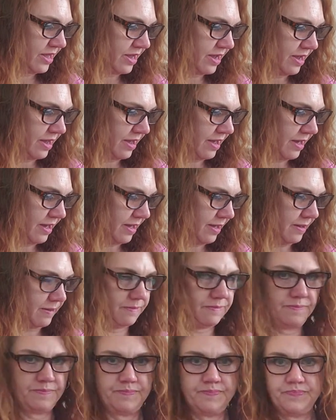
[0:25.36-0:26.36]
um,
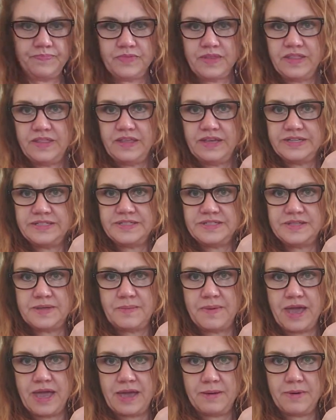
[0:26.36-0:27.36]
I think it's the
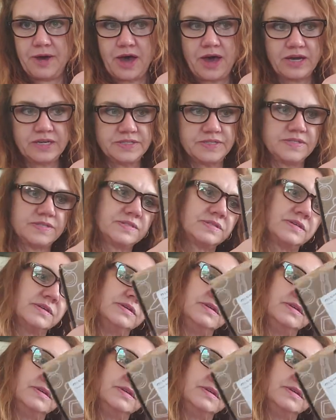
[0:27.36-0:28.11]
Bay box.